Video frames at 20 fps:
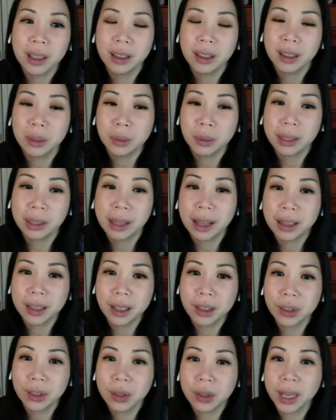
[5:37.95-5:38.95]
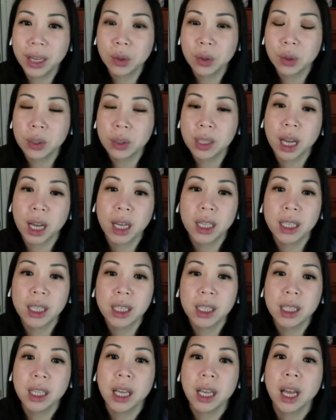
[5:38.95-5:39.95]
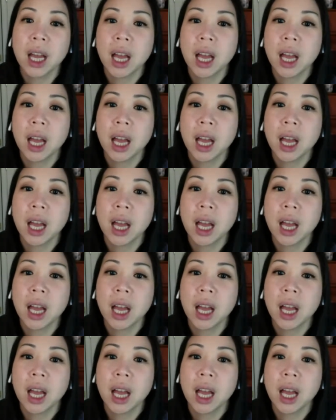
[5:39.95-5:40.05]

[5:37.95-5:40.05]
the relaxation exercise.